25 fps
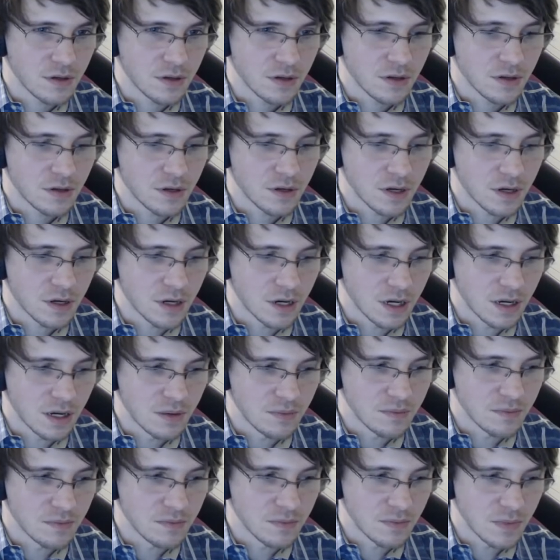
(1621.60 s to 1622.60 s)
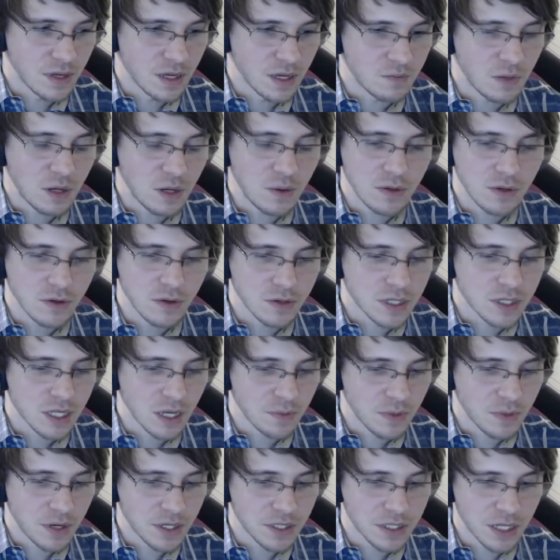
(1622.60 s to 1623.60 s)
um, and maybe do it step
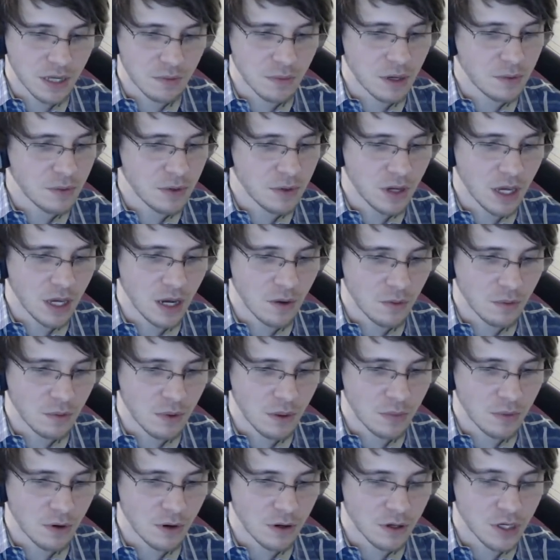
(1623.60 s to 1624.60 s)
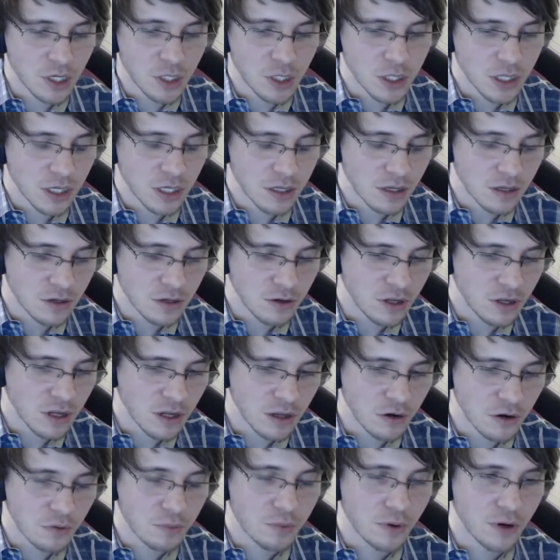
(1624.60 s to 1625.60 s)
by step maybe you can't remember you just need, need a
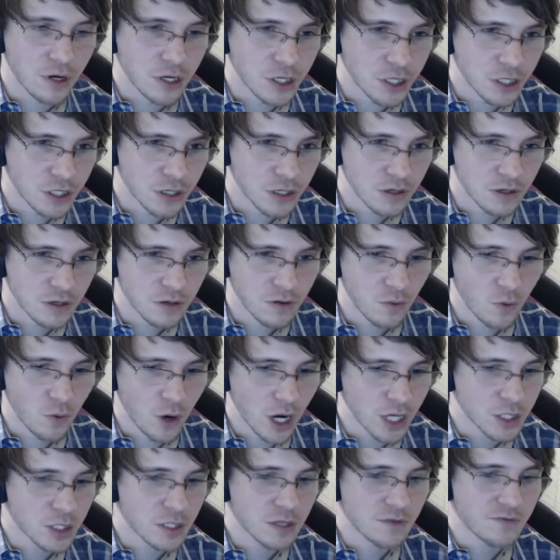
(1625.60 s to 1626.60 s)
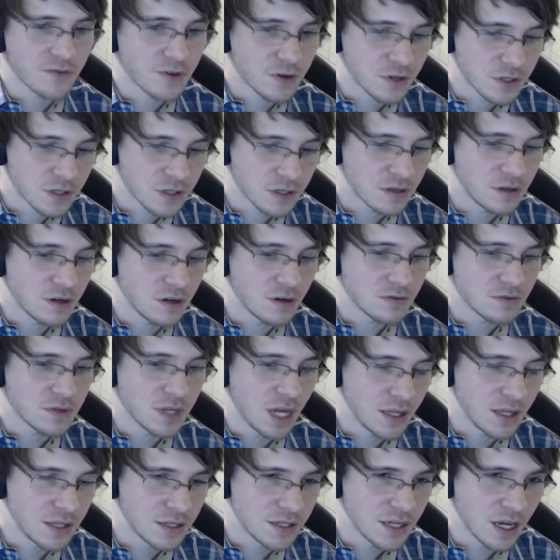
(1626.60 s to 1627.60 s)
little push watch the first you know
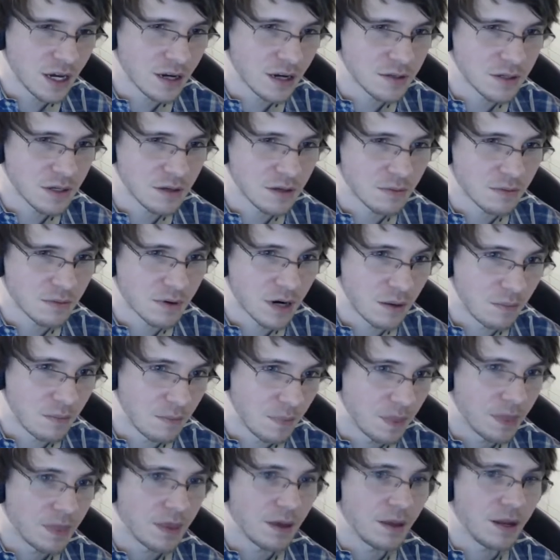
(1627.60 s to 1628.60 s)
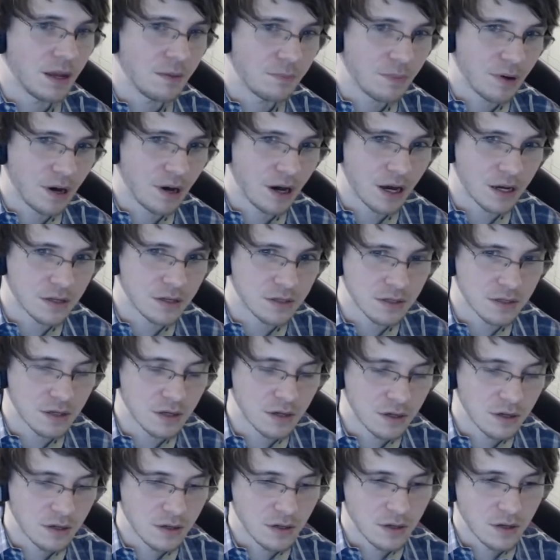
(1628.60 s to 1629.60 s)
10 seconds of the problem then hit pause
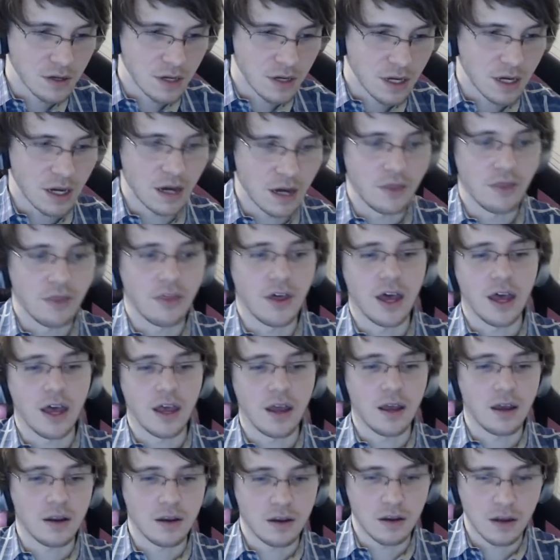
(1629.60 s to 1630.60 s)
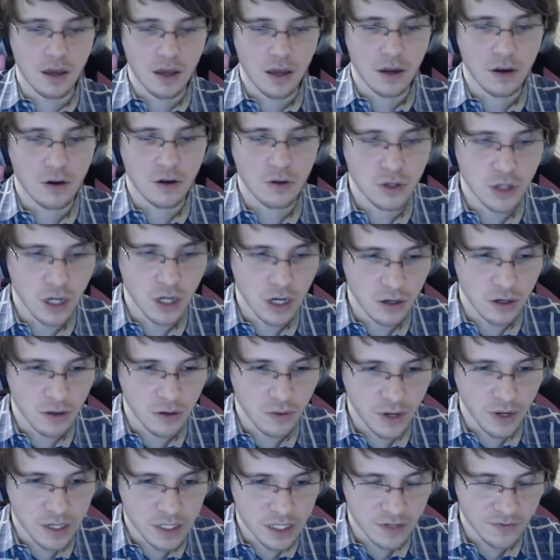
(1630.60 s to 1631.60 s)
and then go try and do the
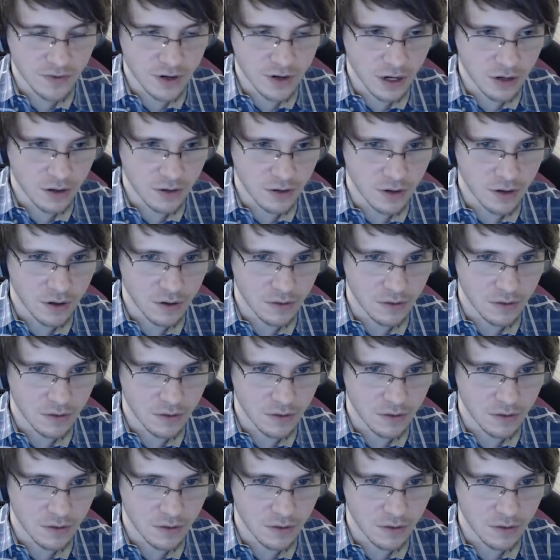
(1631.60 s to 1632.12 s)
rest of it on your own